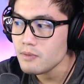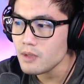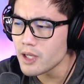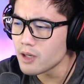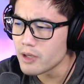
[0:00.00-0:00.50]

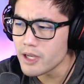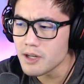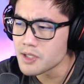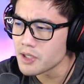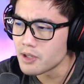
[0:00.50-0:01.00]
like oh
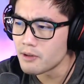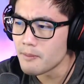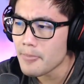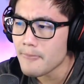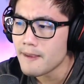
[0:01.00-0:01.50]
years ago,
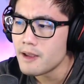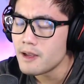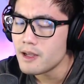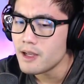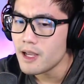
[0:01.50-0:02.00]

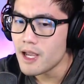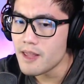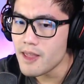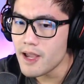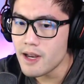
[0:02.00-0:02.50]

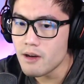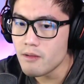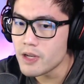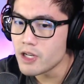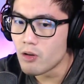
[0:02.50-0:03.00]
and
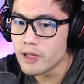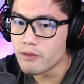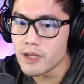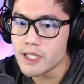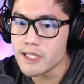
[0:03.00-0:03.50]
then we only
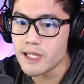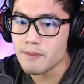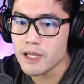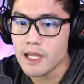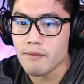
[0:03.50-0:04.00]
recently
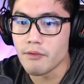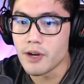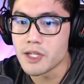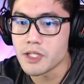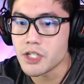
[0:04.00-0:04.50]
became
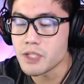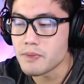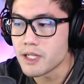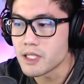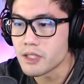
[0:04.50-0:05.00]
friends just
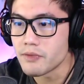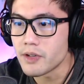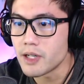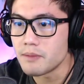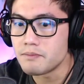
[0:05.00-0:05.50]
because of
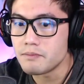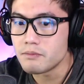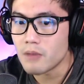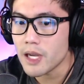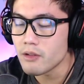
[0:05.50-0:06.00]
uh,
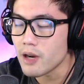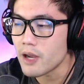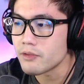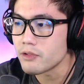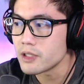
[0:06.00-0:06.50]

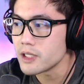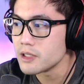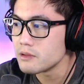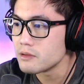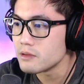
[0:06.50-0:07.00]
Minecraft, really.
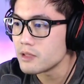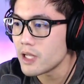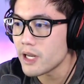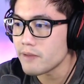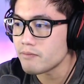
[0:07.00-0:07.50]

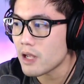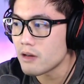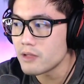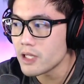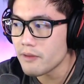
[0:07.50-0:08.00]
And I, I
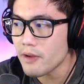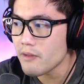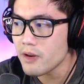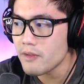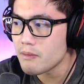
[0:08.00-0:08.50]
don't think I've
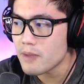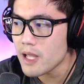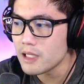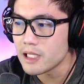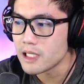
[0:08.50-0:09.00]
ever even
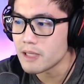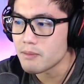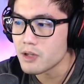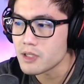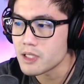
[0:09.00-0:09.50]
met Lily in
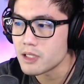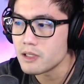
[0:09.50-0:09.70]
person.